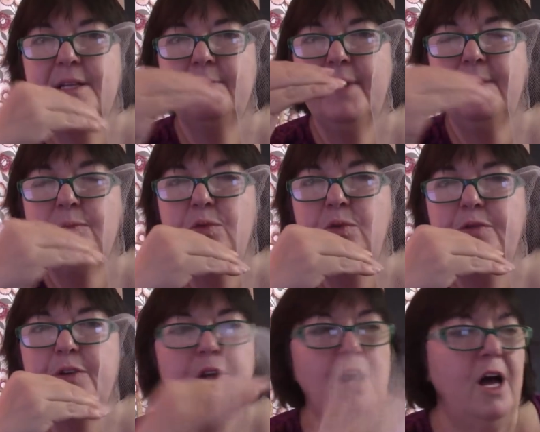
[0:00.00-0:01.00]
It might
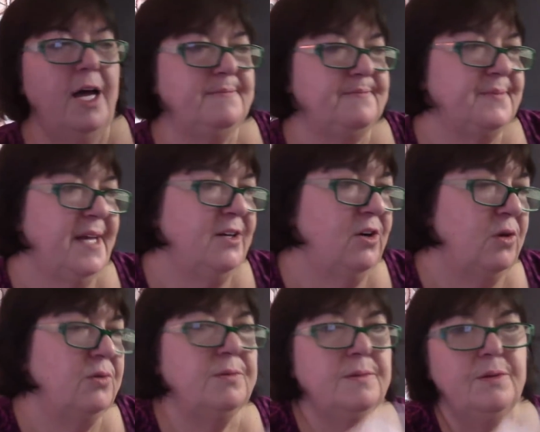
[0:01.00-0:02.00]
move a lot. I
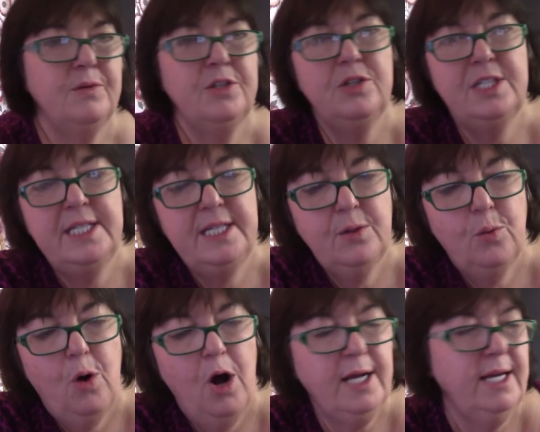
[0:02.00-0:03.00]
know you'd need a
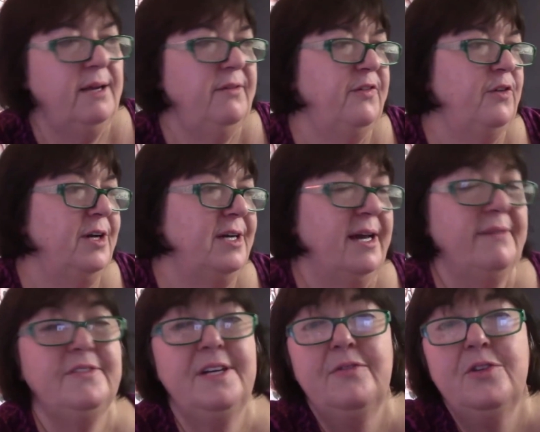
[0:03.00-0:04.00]
walking foot.
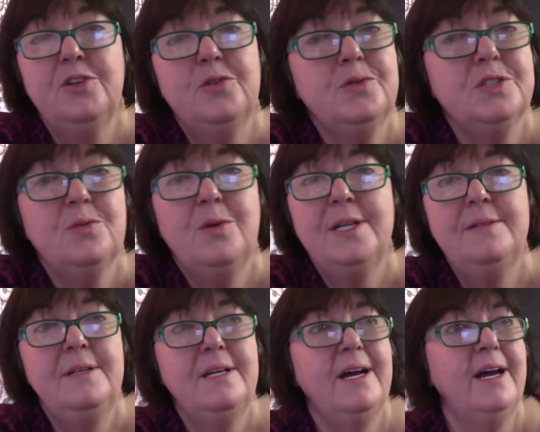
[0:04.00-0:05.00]
I've never used
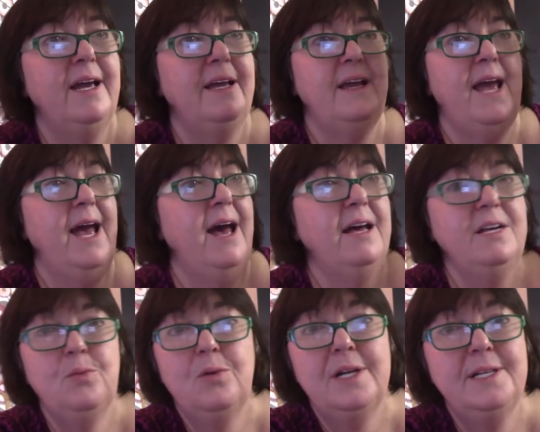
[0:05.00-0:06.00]
one. I
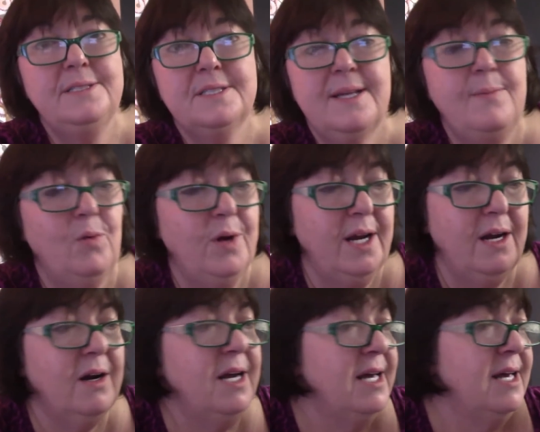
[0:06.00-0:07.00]
had one
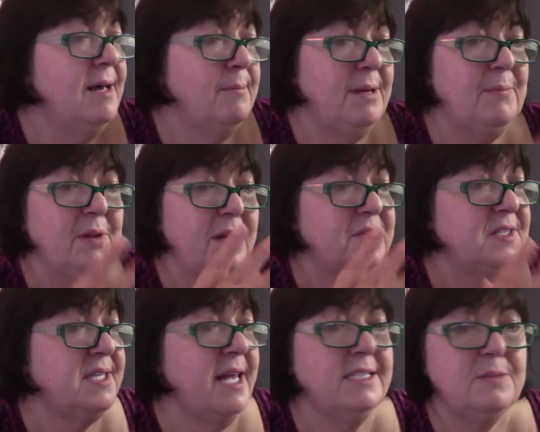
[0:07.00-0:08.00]
somewhere. People have
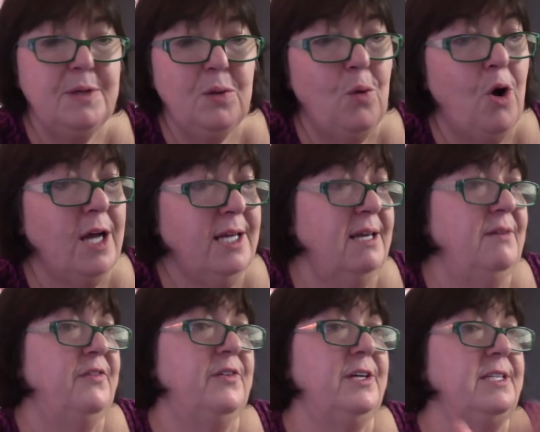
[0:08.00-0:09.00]
sent me
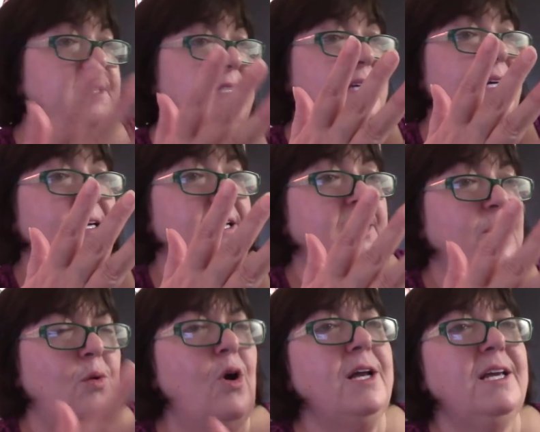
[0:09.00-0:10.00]
walking foots.
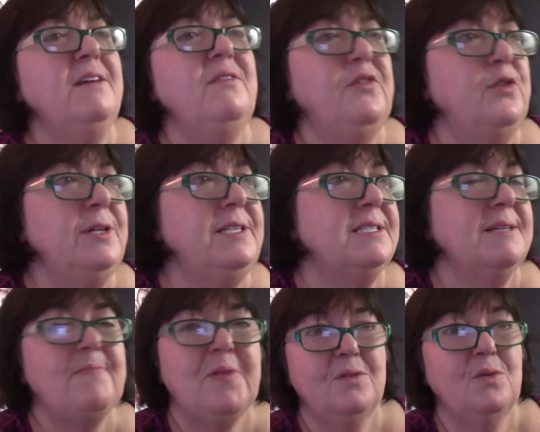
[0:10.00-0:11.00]
Walking
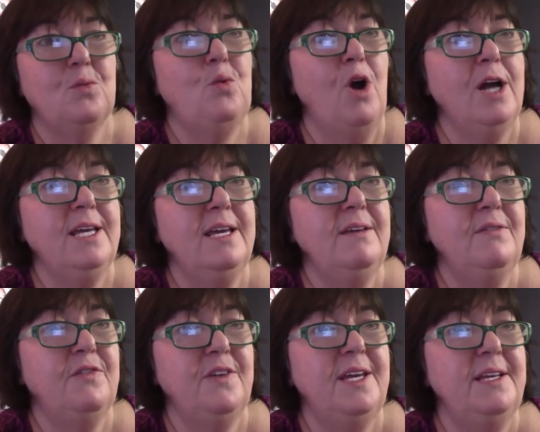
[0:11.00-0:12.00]
foots? Walking
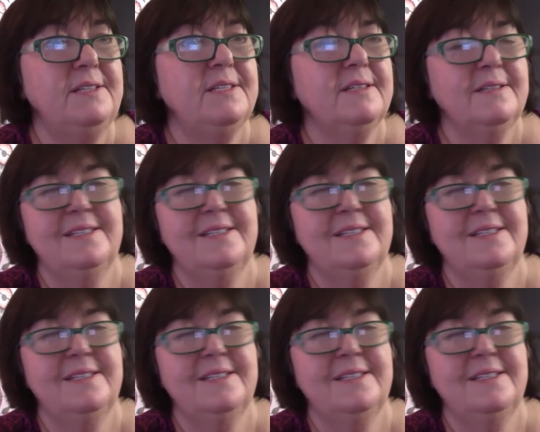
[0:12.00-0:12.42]
feet?